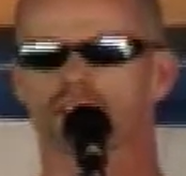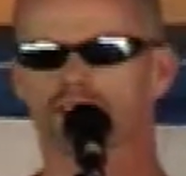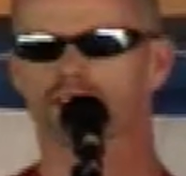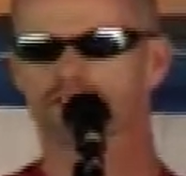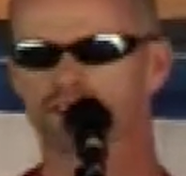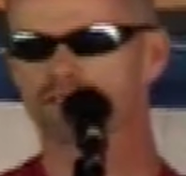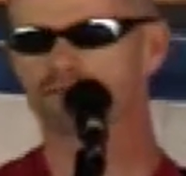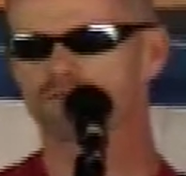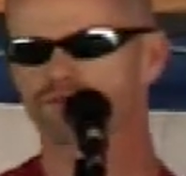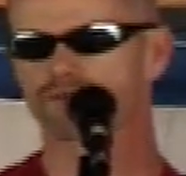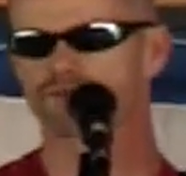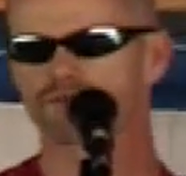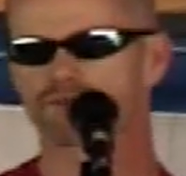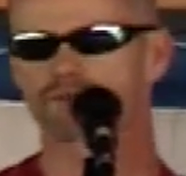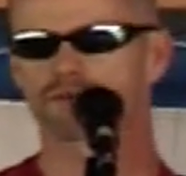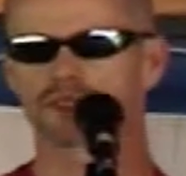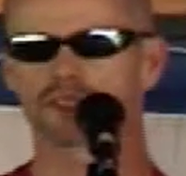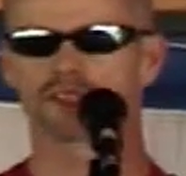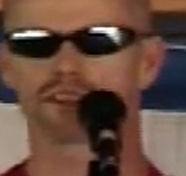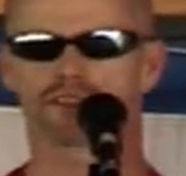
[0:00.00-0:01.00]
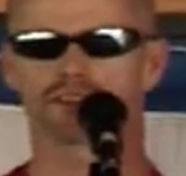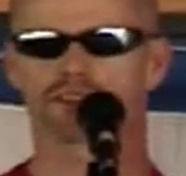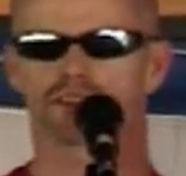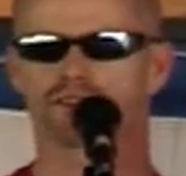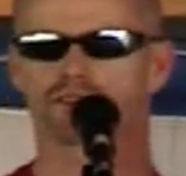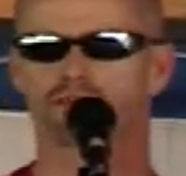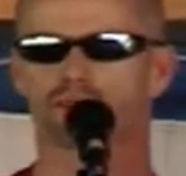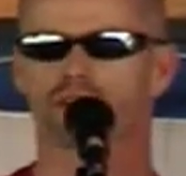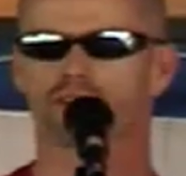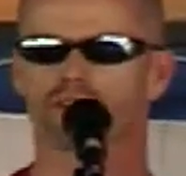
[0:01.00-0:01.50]
a little
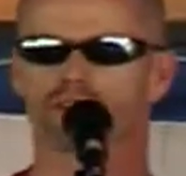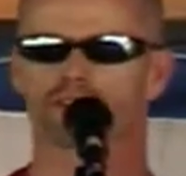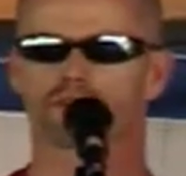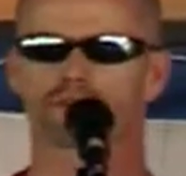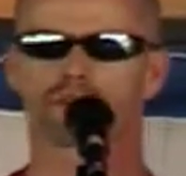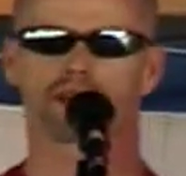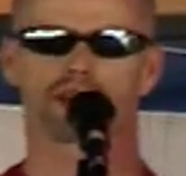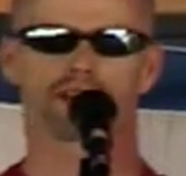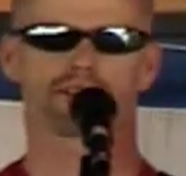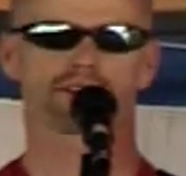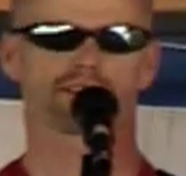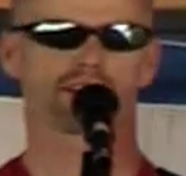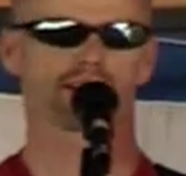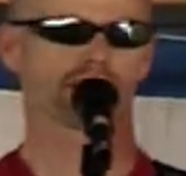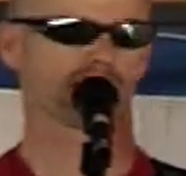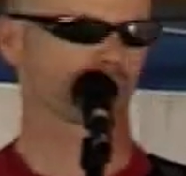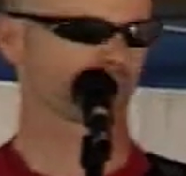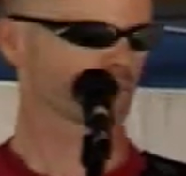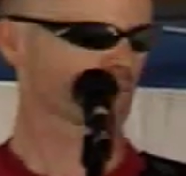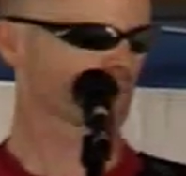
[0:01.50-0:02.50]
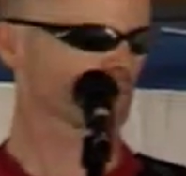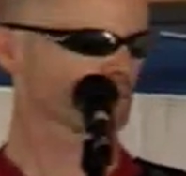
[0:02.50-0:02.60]
religious music to balance that out.